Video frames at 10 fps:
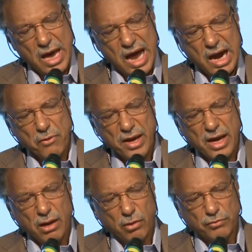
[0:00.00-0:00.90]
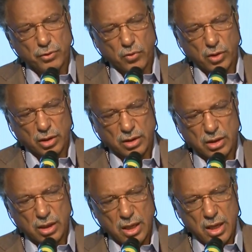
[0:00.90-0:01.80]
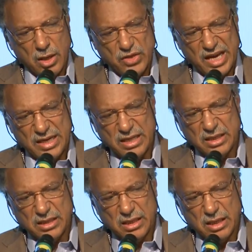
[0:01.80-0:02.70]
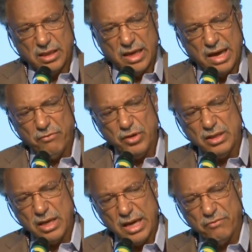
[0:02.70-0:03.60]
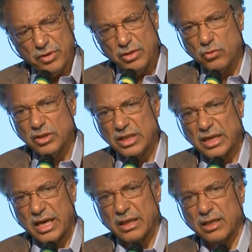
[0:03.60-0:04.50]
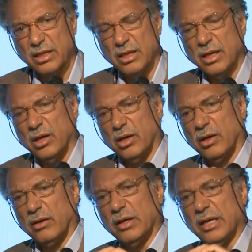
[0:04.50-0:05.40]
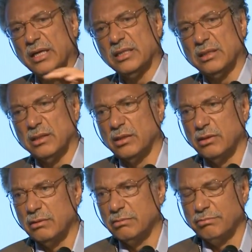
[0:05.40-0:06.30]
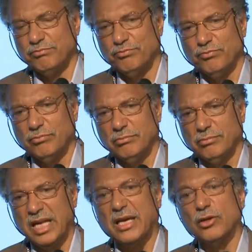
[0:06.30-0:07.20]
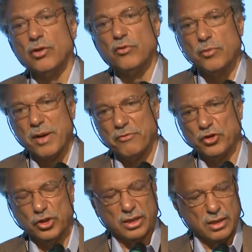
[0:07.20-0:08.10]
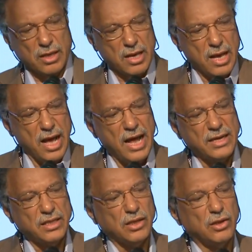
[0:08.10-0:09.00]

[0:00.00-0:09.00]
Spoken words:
area of the world that is every new decade is taken over by fishing, and